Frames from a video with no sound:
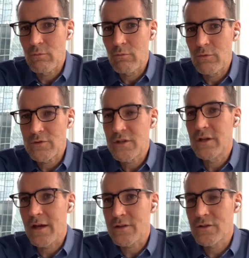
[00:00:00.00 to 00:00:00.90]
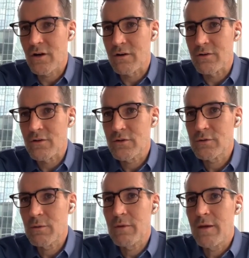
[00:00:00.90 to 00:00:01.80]
see you next year.
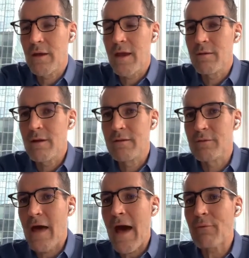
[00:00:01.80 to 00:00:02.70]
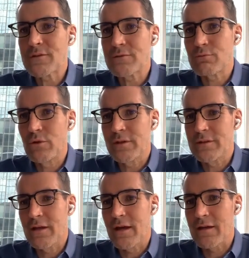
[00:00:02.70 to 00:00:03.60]
And that was really
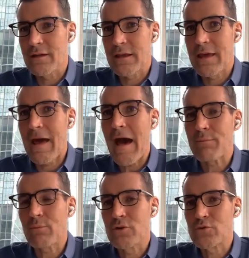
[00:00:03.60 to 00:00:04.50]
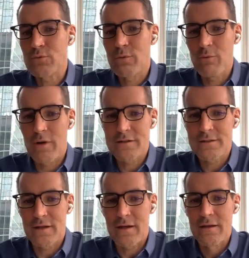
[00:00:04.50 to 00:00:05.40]
the gap, which was we wanted
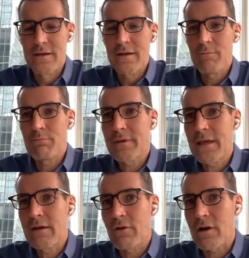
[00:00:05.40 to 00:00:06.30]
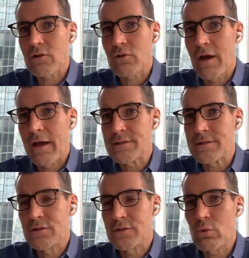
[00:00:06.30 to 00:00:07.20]
to give our
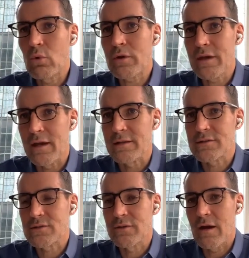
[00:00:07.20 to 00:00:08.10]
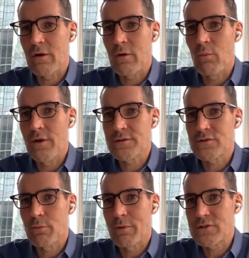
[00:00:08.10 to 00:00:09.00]
clients the toolkit so that it wasn't
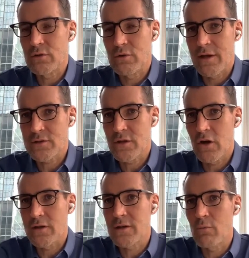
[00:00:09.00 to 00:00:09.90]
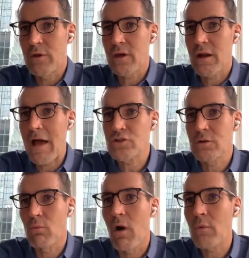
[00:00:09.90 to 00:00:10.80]
so much see you next year. We could
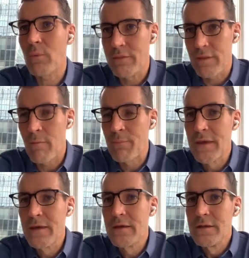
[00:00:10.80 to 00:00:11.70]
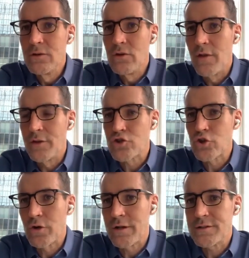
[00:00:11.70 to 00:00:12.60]
actually walk with them on this
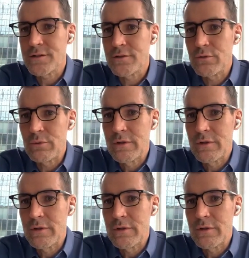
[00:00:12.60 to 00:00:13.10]
journey to